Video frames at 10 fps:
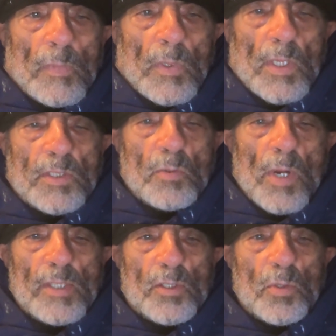That's
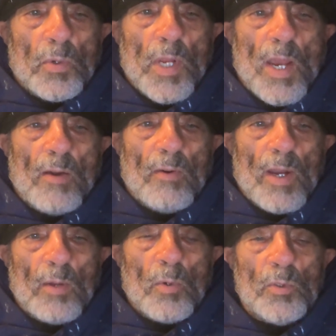right. So now
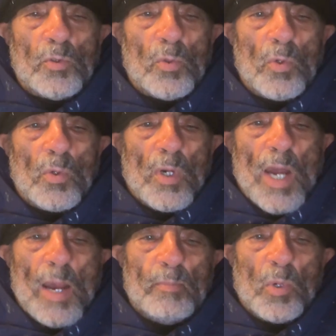I want to
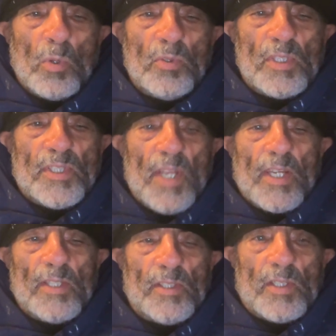upload the
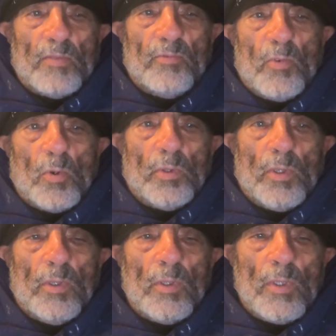second subfolder.
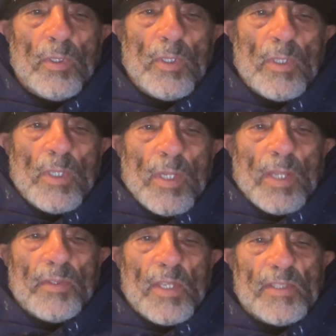
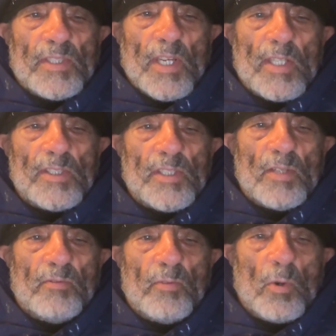And that second
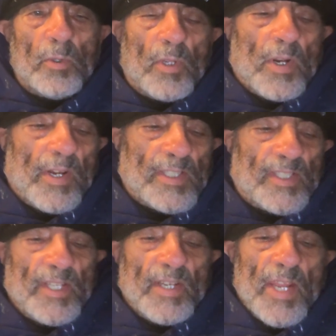subfolder has
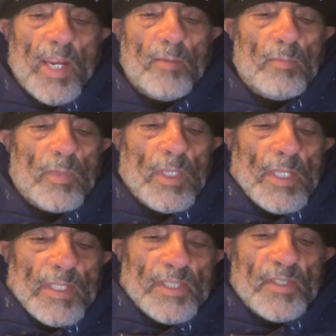the name,
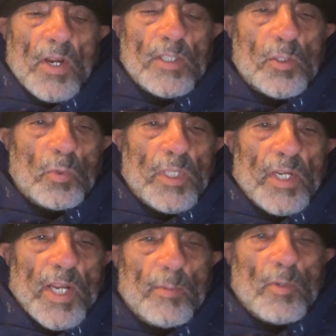starts with the
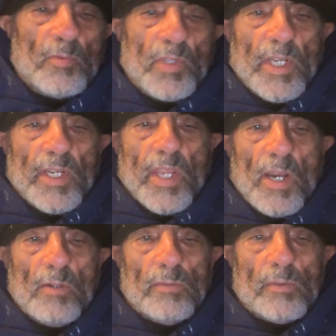name of the
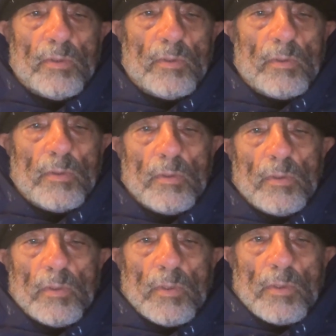account.
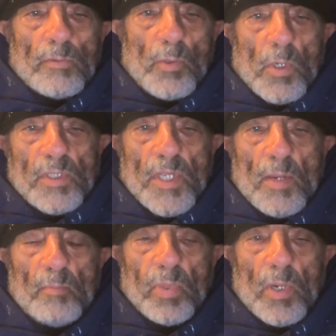For
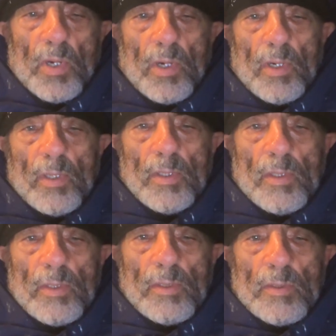example,
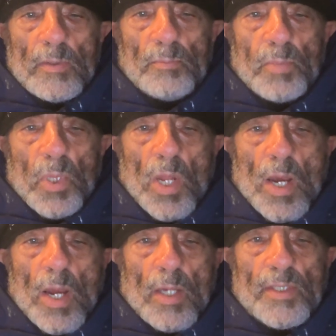
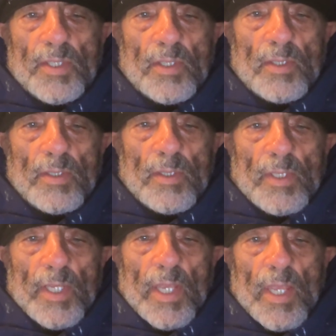blogs
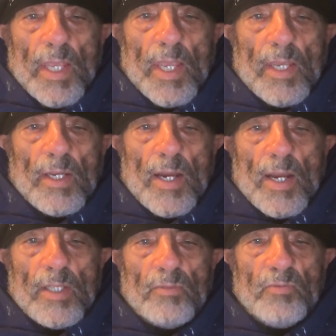
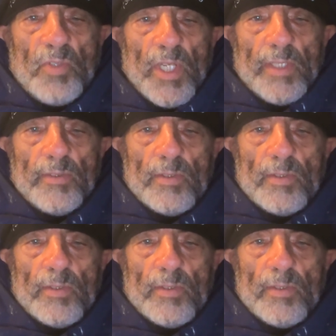AI vid.